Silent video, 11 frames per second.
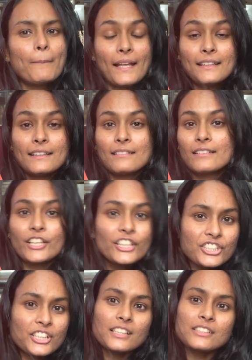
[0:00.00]
And
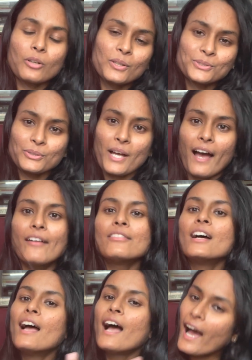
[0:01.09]
rich kids also have
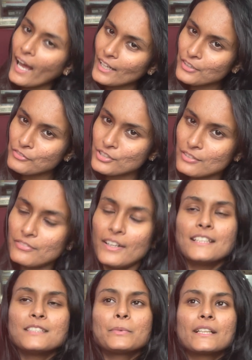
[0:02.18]
artificial
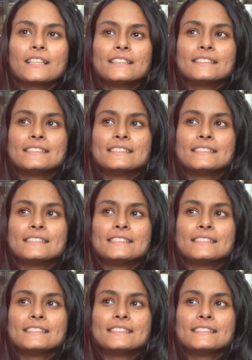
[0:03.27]
friends because